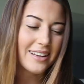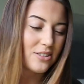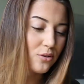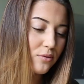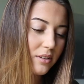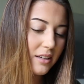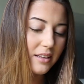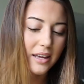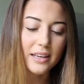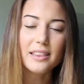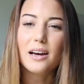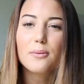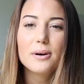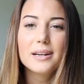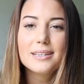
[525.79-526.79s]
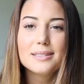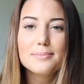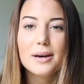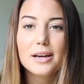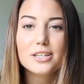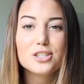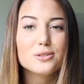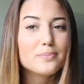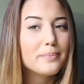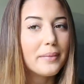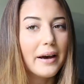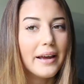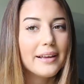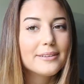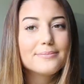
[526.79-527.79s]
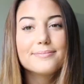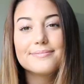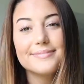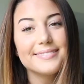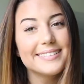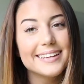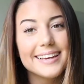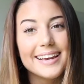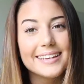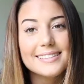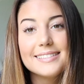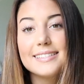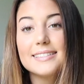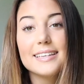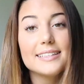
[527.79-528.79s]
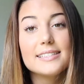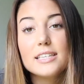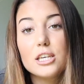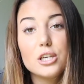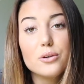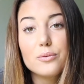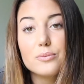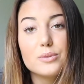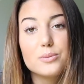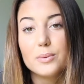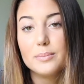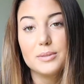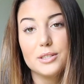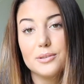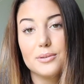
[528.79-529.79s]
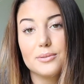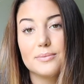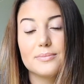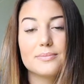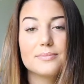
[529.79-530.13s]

I don't really like that one as much, but it's cute swimsuit.